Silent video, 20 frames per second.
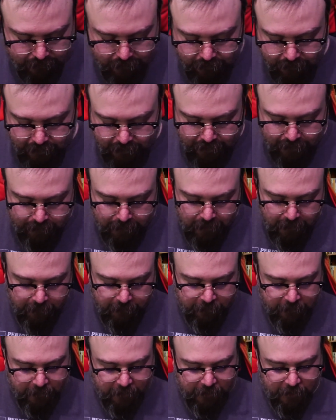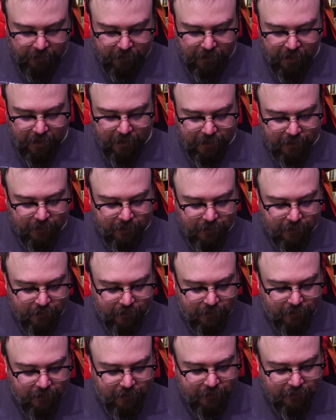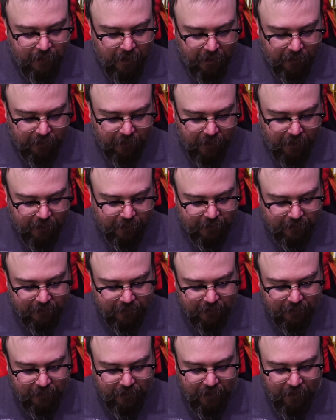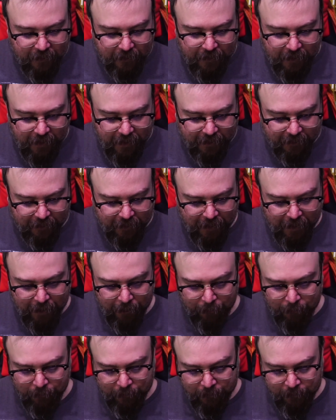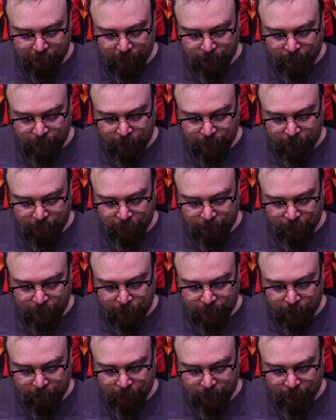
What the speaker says: looked at him hopefully and added, Is that lots? I can't count.